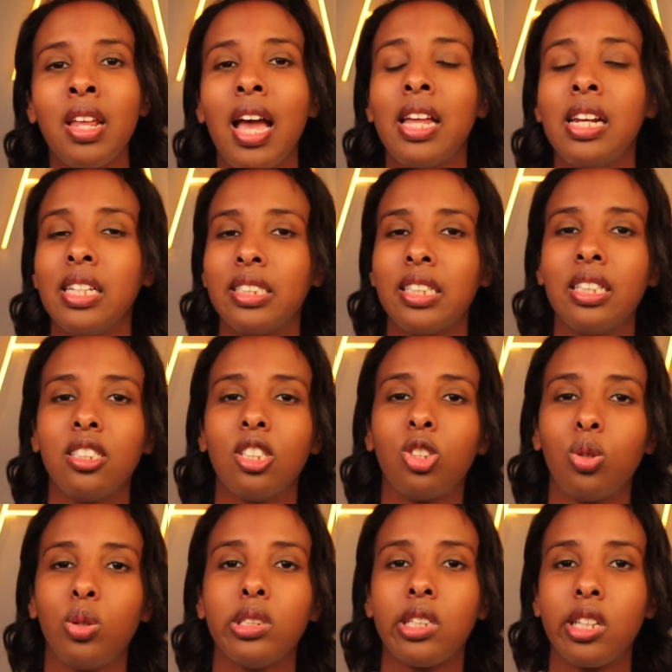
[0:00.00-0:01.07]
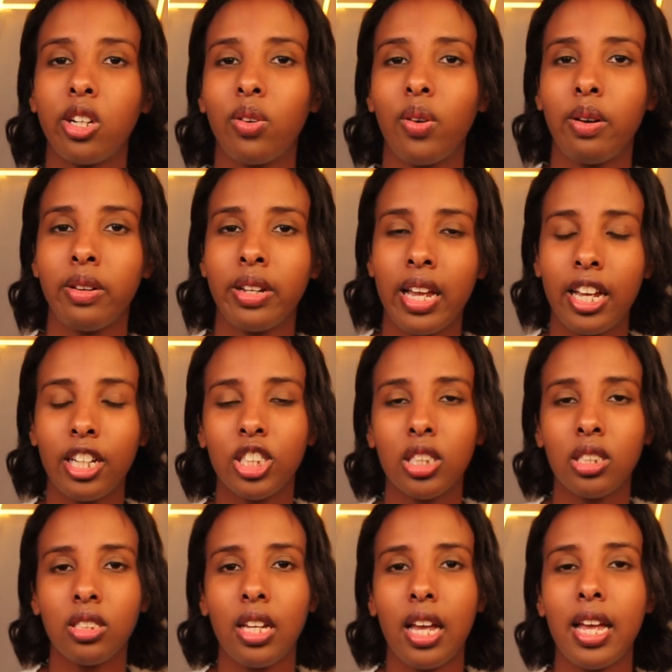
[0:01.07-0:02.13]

And he sends it to his literary agent.